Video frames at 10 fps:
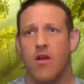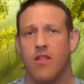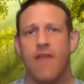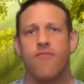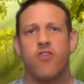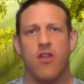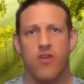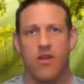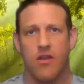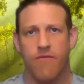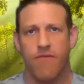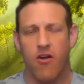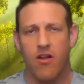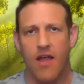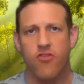life-changing,
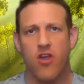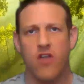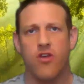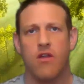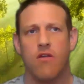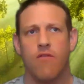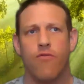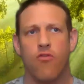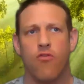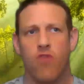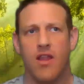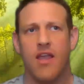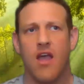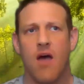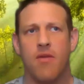very life-changing, for
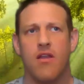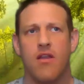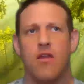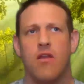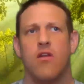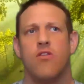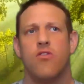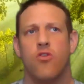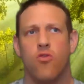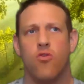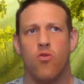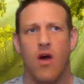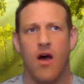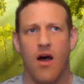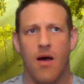really coming to
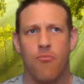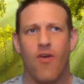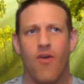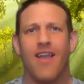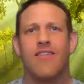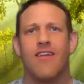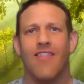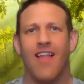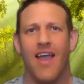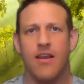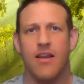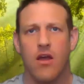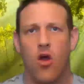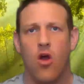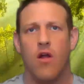bring to light
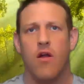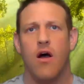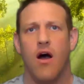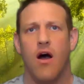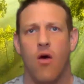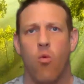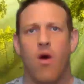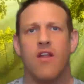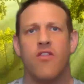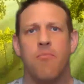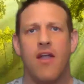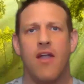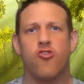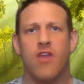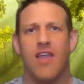one of the
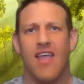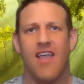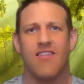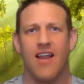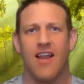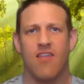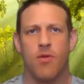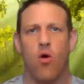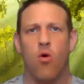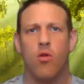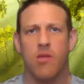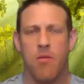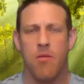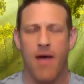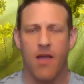major keys that has been holding
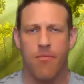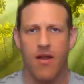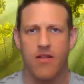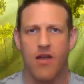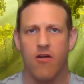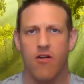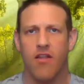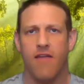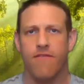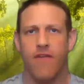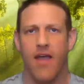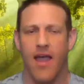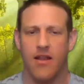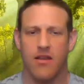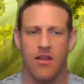me back my entire life.
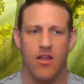And,